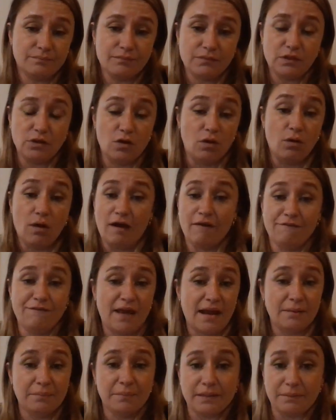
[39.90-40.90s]
you know, a
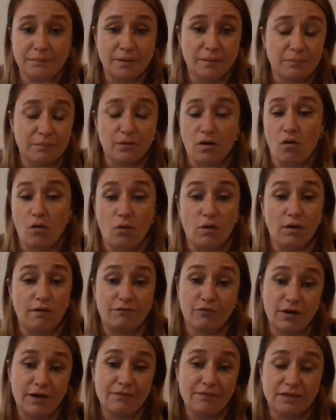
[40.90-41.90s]
family member or a
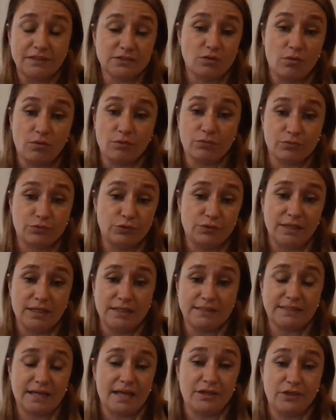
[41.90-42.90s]
friend that's going through
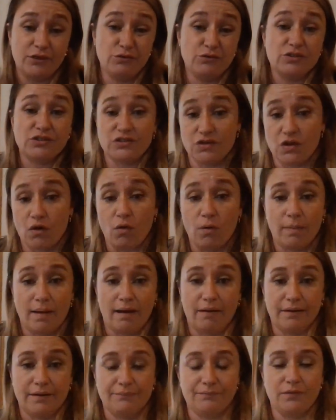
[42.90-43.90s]
this and you just know
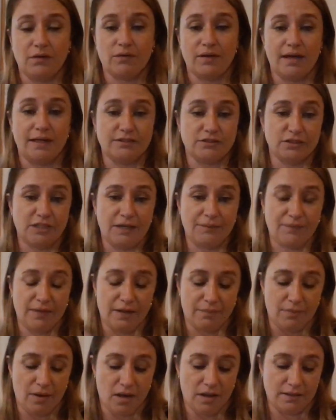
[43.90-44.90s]
about it. Okay, so keep that
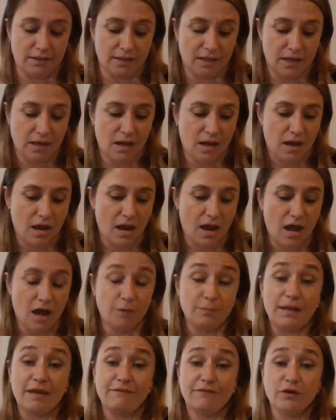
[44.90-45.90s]
in mind.
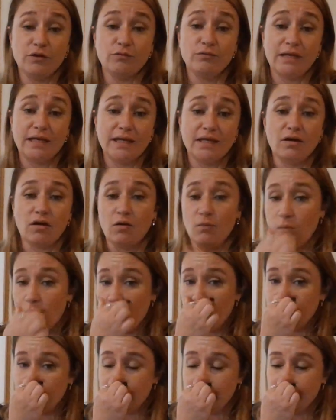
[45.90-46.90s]
If you need or
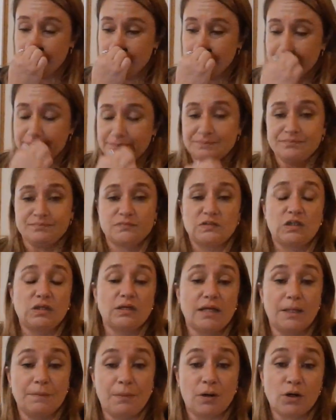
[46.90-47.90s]
want to
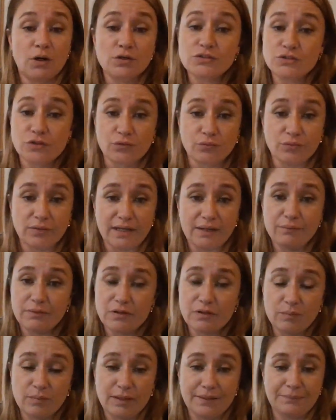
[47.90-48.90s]
get a personal reading
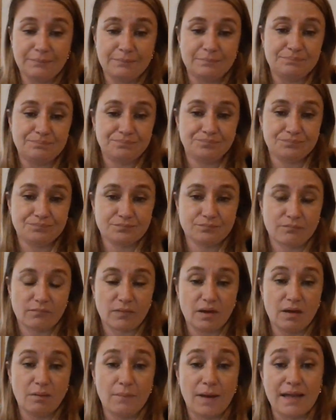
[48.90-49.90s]
with me,
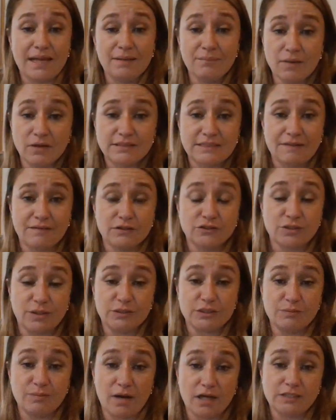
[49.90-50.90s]
my email's in the
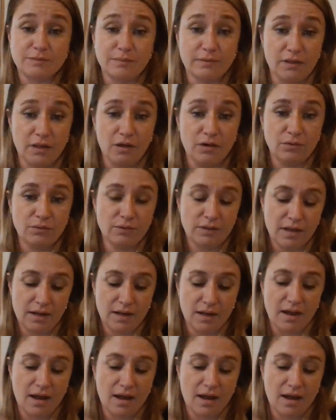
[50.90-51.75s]
description box below.